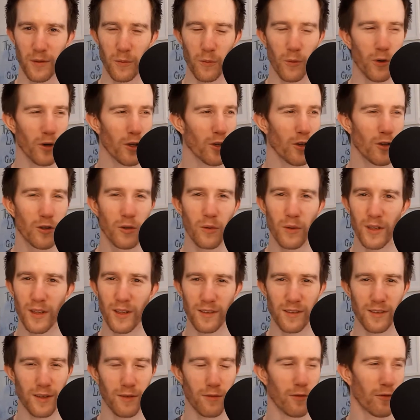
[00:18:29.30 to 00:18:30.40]
What are you doing
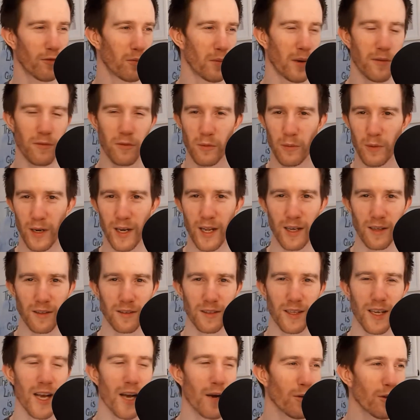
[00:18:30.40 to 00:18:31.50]
that's different from everyone
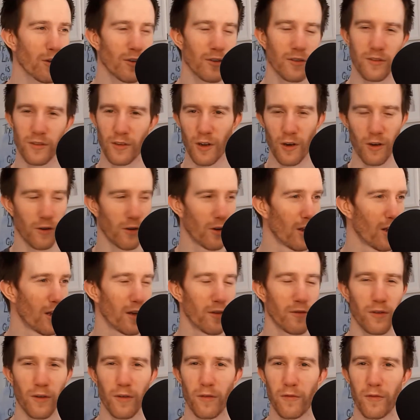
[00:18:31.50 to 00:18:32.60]
else? How are you so
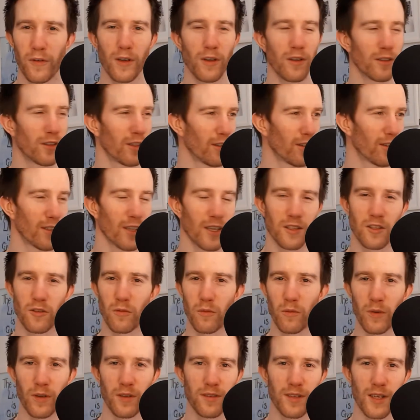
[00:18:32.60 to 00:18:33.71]
fulfilled and
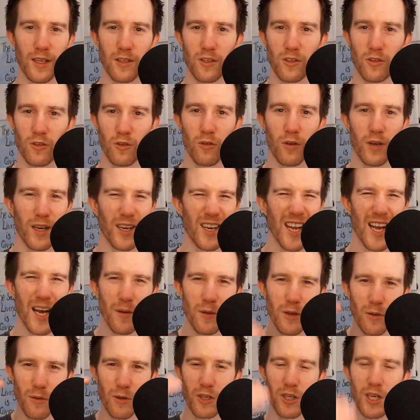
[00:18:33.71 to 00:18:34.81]
with such joy? And how are
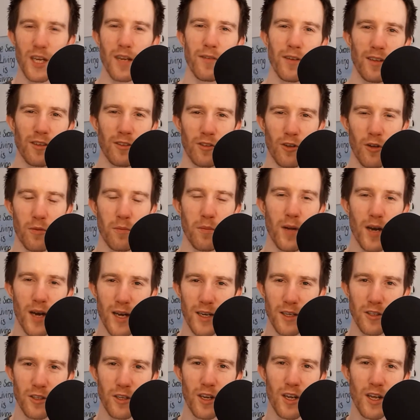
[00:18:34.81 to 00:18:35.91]
you achieving so
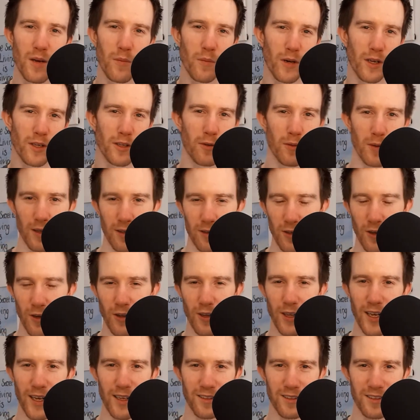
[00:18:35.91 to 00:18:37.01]
much by doing so
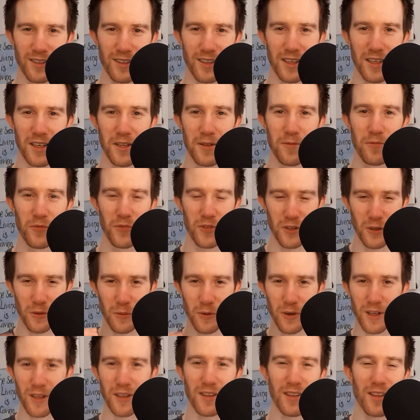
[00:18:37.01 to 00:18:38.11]
less? So
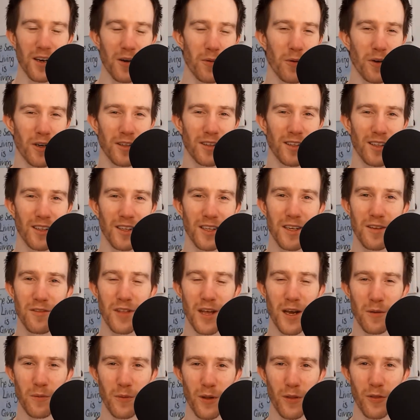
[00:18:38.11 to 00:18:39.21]
I wanted to leave
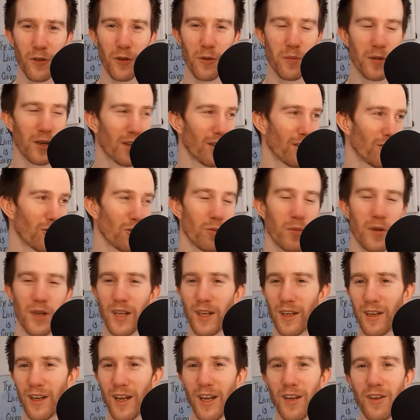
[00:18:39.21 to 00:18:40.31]
that with you, because you'll
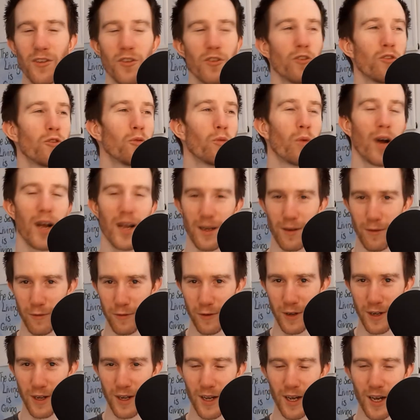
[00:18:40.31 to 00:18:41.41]
be a new
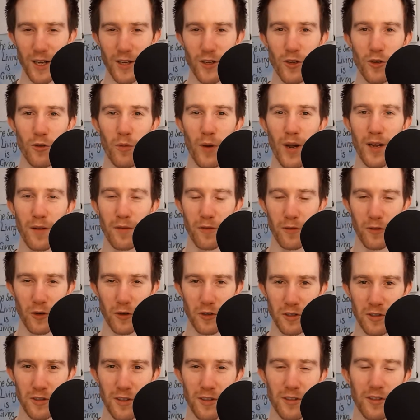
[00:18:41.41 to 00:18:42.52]
wave of
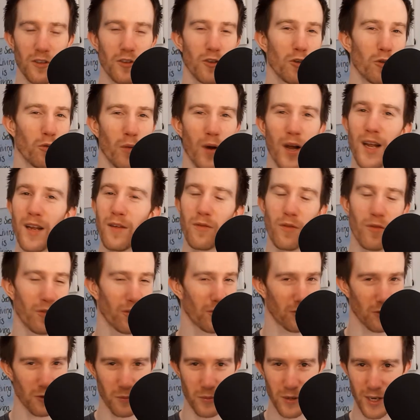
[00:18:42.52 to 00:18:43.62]
consciousness, a new wave of a
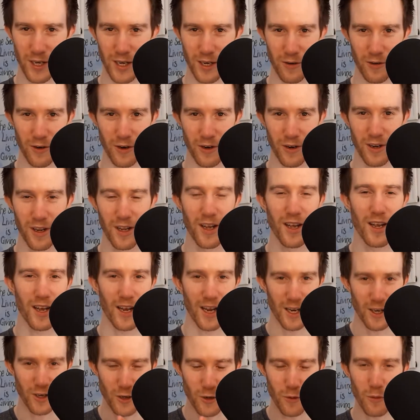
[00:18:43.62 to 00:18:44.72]
superhero,
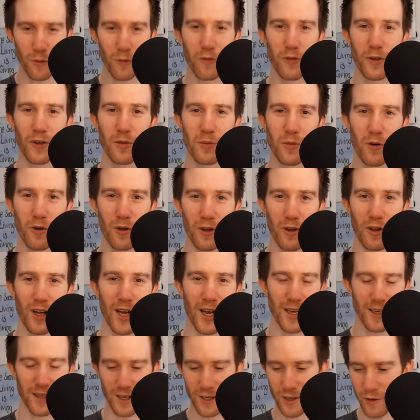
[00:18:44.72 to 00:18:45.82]
and you will feel more
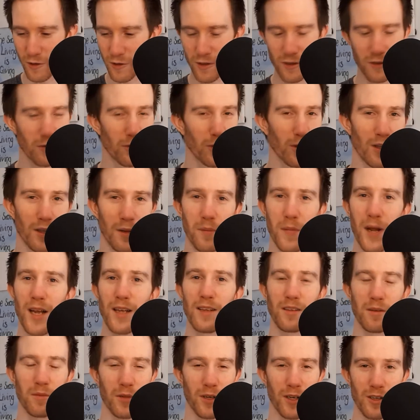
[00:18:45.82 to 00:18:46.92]
aligned and you'll just feel
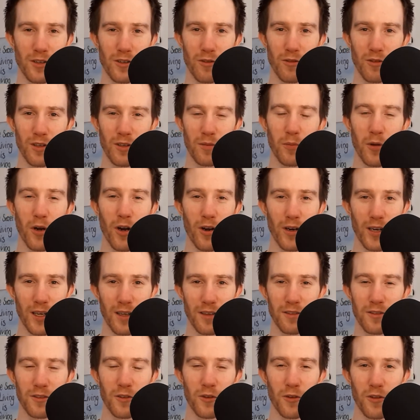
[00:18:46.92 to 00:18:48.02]
amazing because you're inspiring
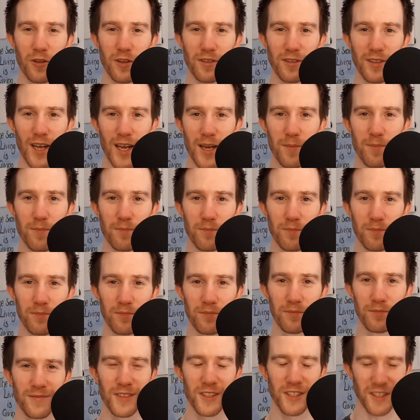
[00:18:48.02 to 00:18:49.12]
others to do the same.
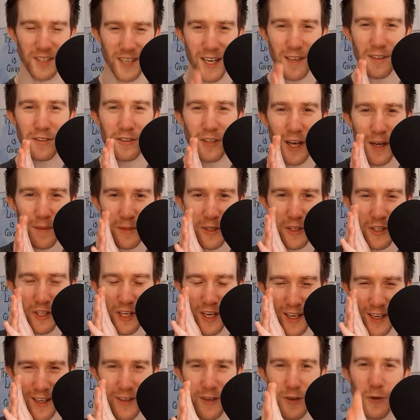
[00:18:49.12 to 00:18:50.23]
So now it's time to
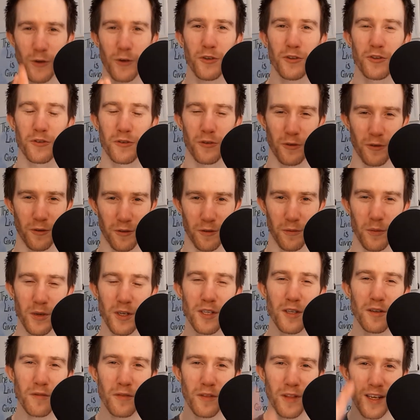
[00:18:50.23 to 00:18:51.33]
share your truth.
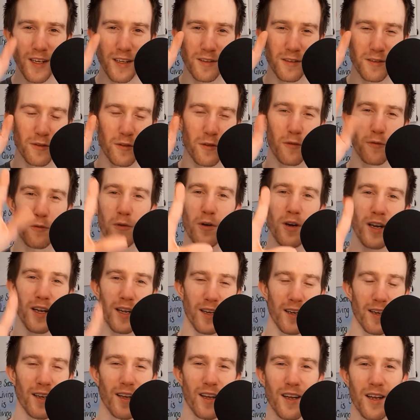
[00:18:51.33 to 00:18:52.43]
Which of these
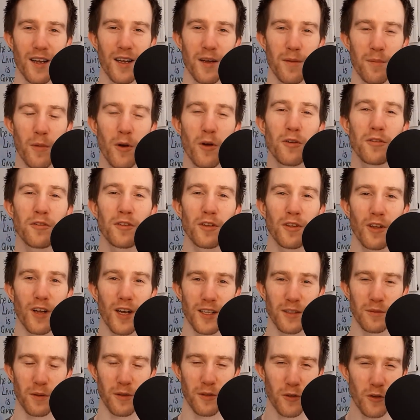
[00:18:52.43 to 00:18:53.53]
3 most
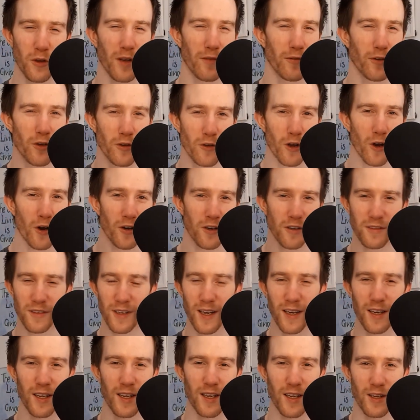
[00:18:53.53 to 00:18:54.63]
aligned with you? Have you noticed
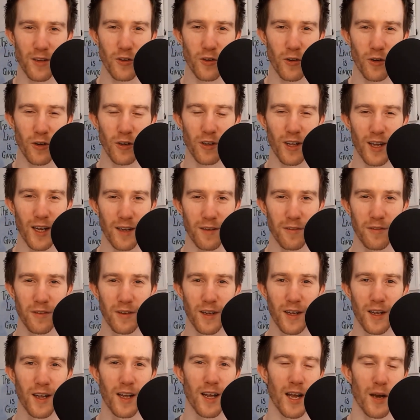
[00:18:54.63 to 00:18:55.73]
any in your life?
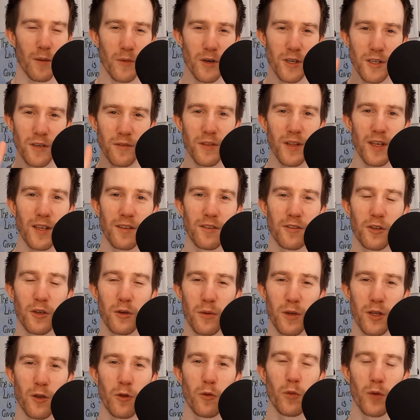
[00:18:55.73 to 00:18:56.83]
And which of these
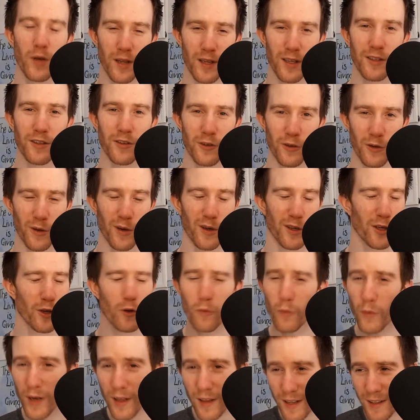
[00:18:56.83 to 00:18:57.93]
2 are you willing to do? Are
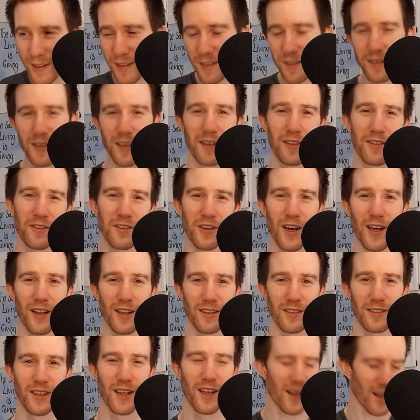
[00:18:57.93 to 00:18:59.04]
you willing to sit in
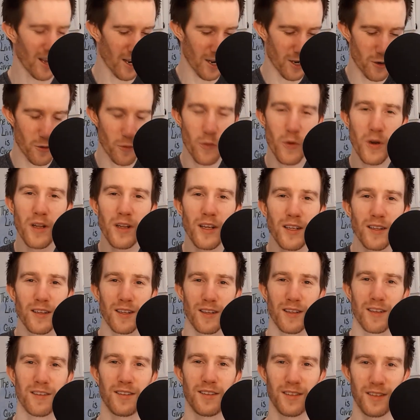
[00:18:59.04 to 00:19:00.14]
silence? Are you willing
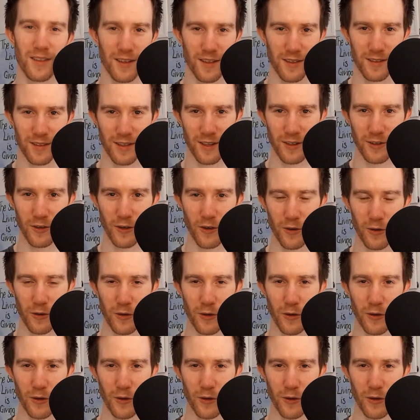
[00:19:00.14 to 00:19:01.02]
to listen to this internal